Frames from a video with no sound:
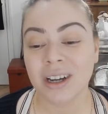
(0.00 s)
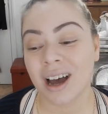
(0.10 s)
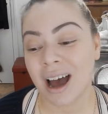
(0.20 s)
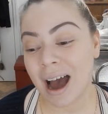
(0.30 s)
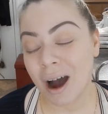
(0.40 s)

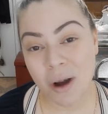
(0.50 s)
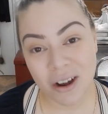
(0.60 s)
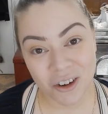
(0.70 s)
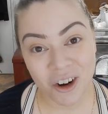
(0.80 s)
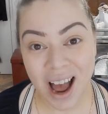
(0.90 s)

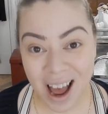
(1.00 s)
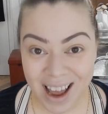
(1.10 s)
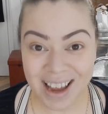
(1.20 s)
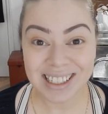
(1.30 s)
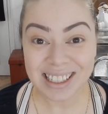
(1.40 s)
However,
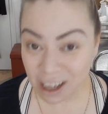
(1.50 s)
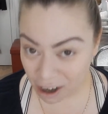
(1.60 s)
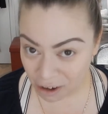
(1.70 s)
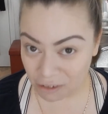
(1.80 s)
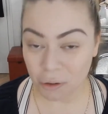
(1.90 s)
I
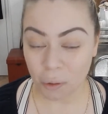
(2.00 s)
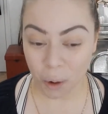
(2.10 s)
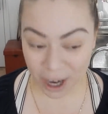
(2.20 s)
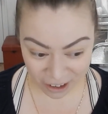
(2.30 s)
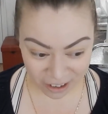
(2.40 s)
love
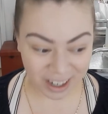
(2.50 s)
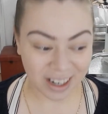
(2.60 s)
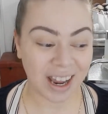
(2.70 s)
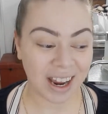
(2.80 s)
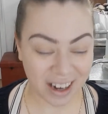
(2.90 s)

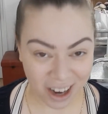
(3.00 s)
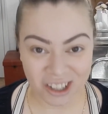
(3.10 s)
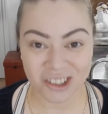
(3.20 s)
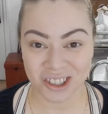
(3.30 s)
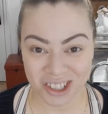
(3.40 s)
wearing a
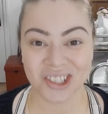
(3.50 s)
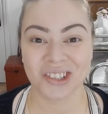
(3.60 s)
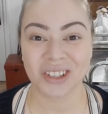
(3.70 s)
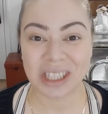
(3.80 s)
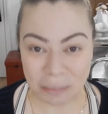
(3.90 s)

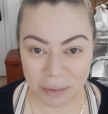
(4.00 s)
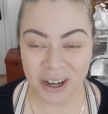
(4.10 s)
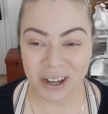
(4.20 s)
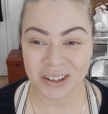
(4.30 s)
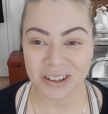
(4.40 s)
non-traditional lip
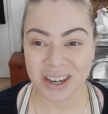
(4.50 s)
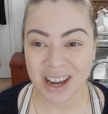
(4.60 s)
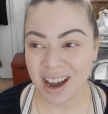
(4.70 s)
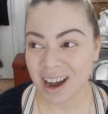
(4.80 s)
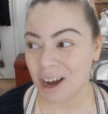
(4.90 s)
color.
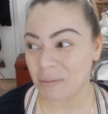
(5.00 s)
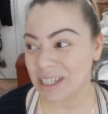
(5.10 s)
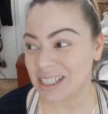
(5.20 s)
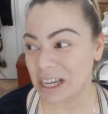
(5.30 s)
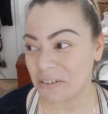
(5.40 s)

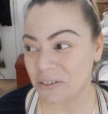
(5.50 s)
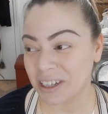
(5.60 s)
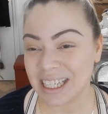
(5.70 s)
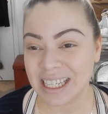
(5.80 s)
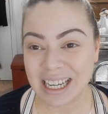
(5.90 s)
It
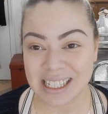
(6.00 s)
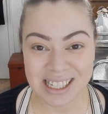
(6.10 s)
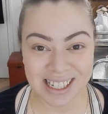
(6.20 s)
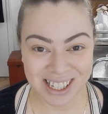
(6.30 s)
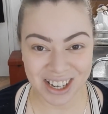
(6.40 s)
definitely gets
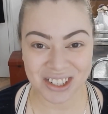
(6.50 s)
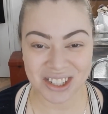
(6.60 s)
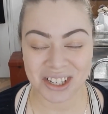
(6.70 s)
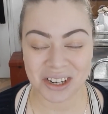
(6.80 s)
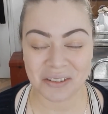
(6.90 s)
the
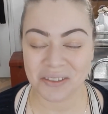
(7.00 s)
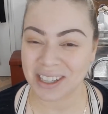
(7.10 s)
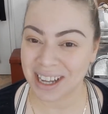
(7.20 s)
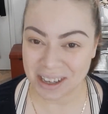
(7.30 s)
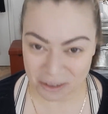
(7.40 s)
attention of a
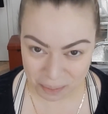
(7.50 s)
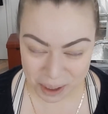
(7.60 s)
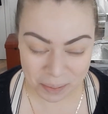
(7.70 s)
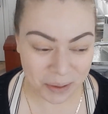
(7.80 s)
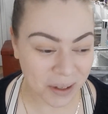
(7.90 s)
lot of
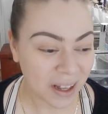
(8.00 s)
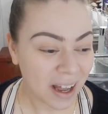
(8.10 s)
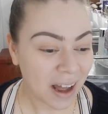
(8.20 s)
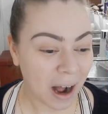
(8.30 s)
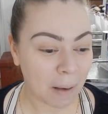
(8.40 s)
people.
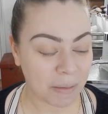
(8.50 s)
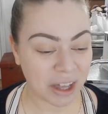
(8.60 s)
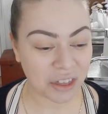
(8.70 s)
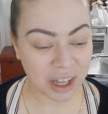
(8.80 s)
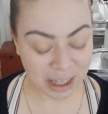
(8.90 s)

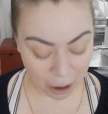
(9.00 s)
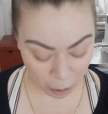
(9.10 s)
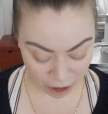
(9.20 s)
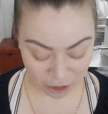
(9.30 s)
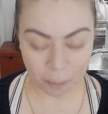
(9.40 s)
I think that
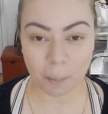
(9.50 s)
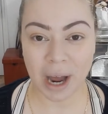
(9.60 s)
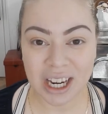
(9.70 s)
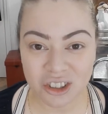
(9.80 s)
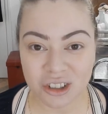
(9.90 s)
one of
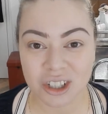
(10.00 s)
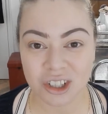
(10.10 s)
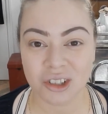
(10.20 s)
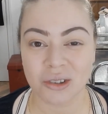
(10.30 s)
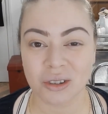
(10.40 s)
my
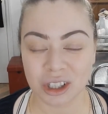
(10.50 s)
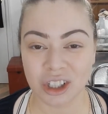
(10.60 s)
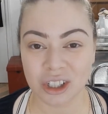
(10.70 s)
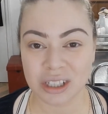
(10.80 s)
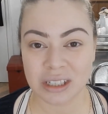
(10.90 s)
traditional
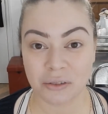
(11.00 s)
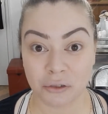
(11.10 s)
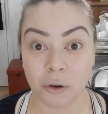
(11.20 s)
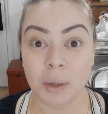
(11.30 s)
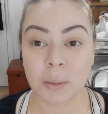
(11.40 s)
looks
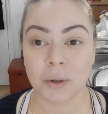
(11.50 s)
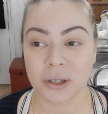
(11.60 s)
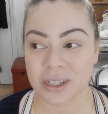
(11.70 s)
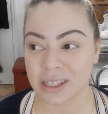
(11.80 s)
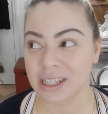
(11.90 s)
for me
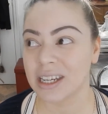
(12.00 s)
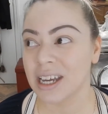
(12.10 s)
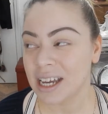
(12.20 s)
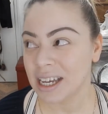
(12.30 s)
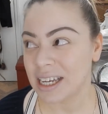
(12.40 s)
personally
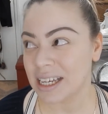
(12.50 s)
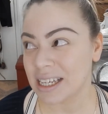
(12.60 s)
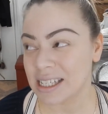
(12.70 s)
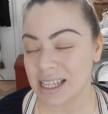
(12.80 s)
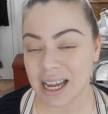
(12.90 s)

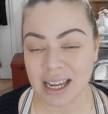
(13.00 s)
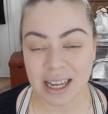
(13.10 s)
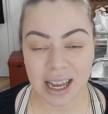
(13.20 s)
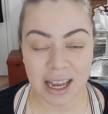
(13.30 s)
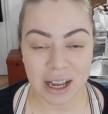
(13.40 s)
is like
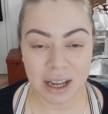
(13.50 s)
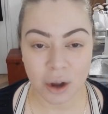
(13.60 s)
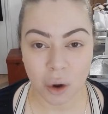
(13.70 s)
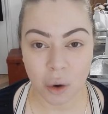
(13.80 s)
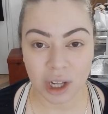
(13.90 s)
a
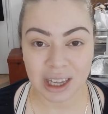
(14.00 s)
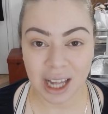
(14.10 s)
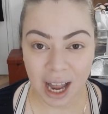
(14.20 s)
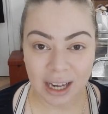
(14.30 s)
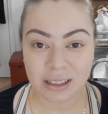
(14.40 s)

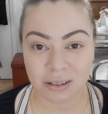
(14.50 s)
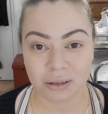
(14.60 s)
lined